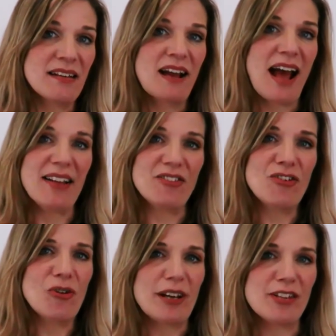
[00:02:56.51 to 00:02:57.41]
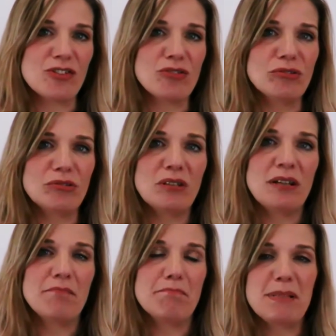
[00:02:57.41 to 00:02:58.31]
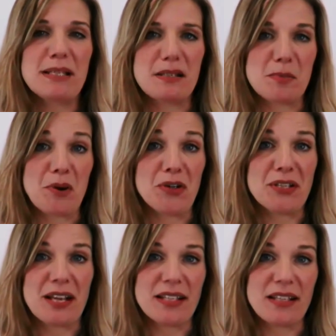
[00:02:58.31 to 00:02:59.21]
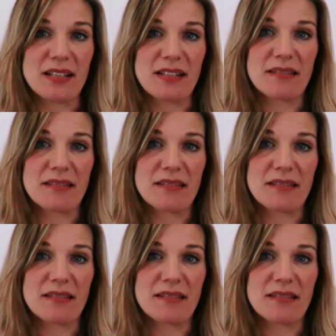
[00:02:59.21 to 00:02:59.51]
and knowledge or business processes.